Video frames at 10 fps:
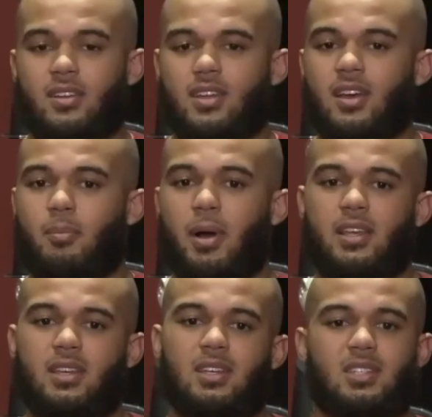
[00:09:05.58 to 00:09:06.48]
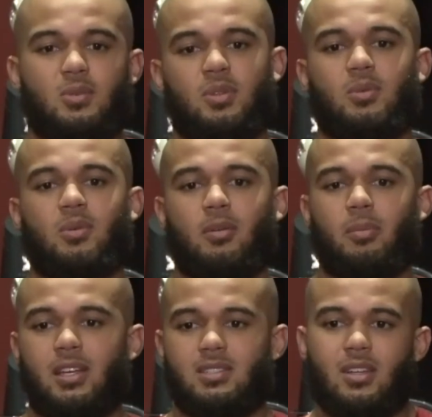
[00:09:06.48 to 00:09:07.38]
yeah, Mikey is with the running
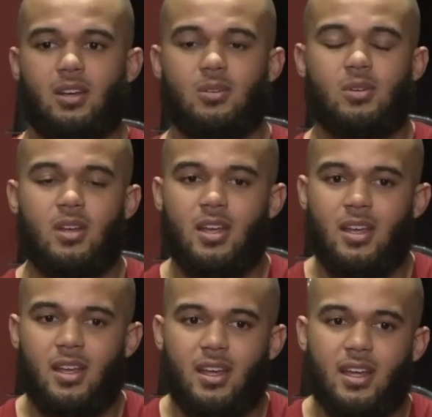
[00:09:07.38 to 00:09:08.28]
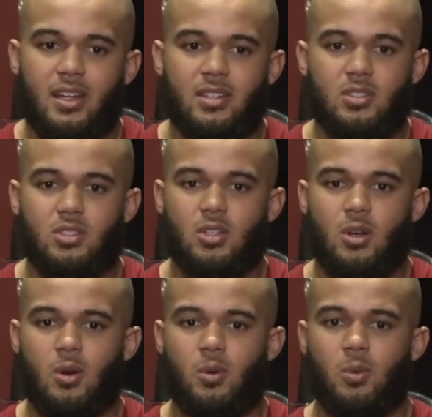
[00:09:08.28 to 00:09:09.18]
backs now. And
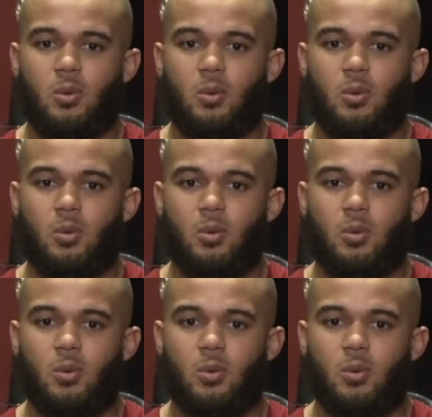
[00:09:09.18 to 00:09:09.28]
so